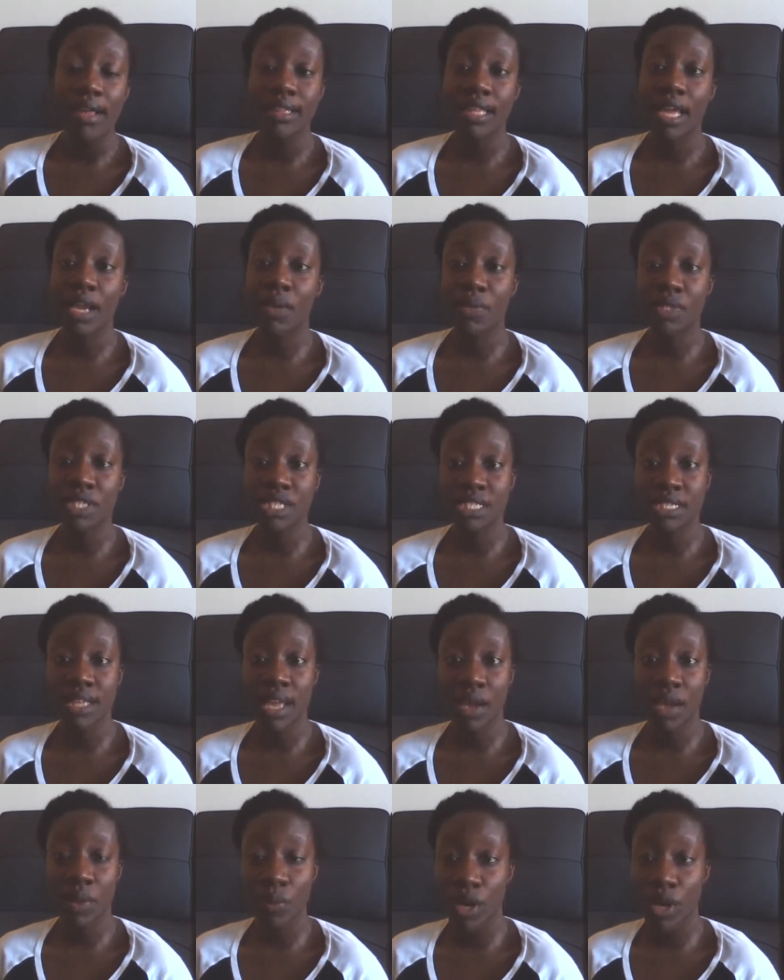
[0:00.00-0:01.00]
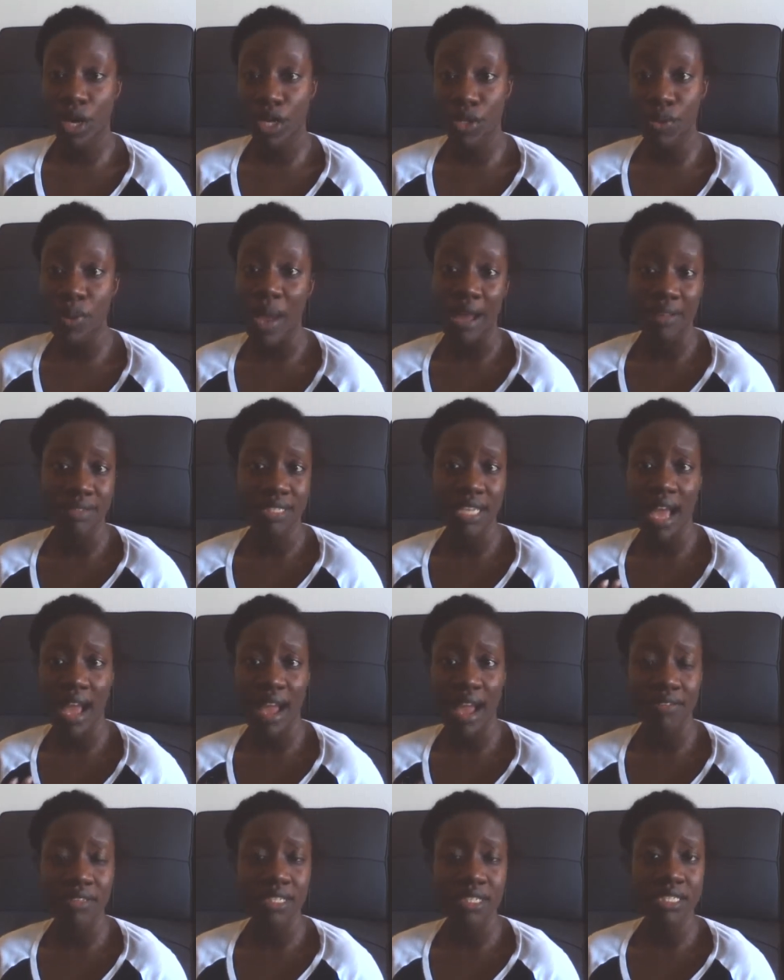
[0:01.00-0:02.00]
they were just like, well, you have to
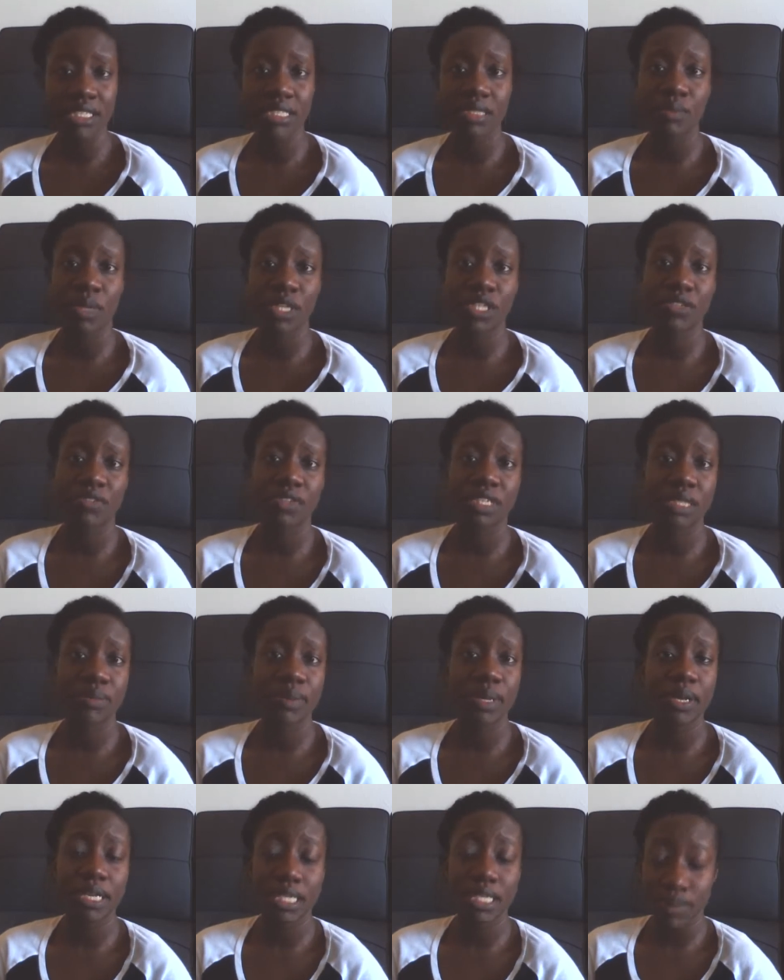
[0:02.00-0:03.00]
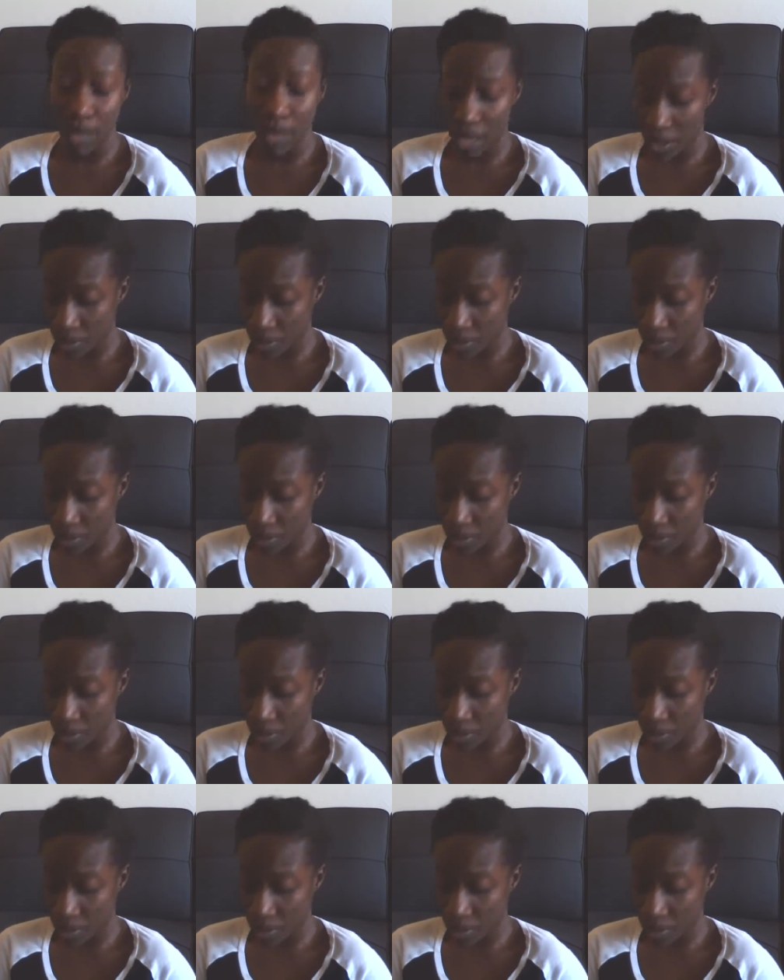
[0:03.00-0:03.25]
have this much of experience. My